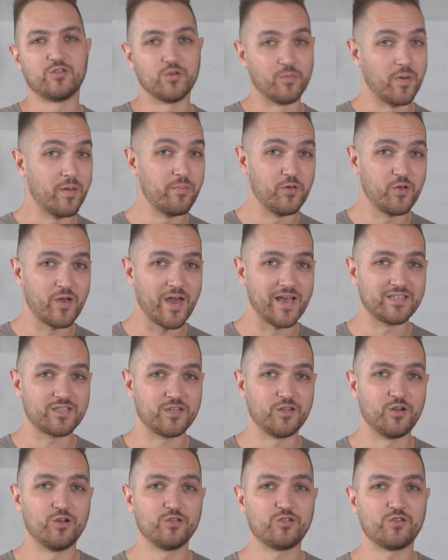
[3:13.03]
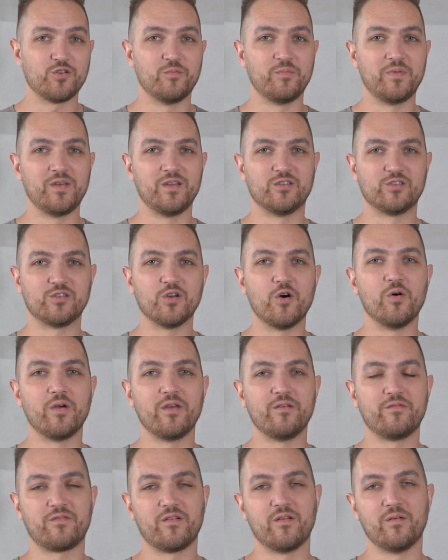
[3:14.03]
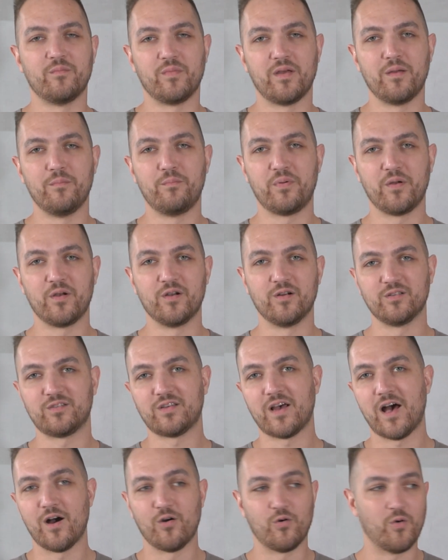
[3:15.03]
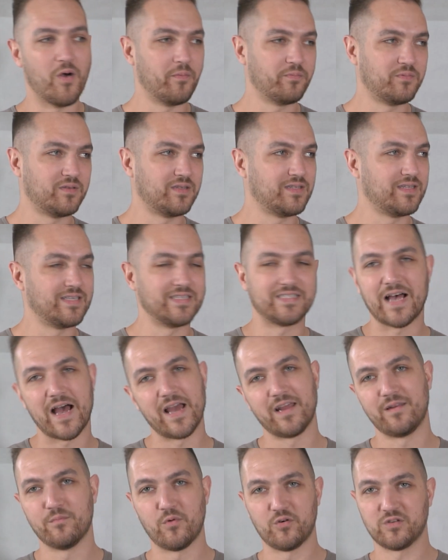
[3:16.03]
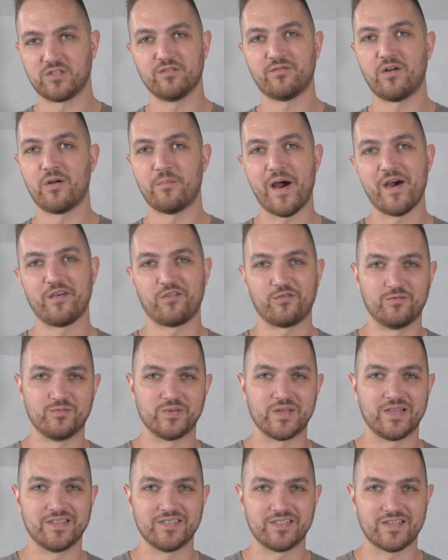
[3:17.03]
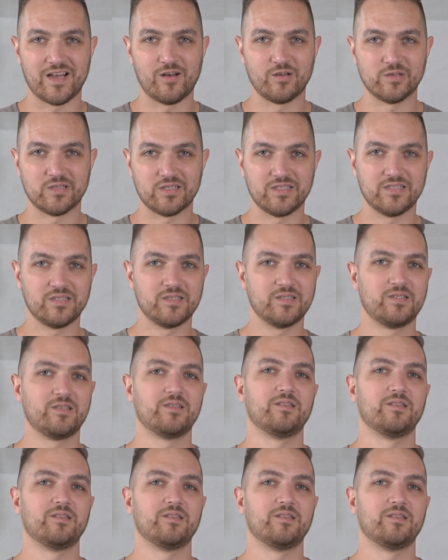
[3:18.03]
So maybe you guys can also meet Zoe from Imperial Tile, who helped design most of our bathrooms in this house.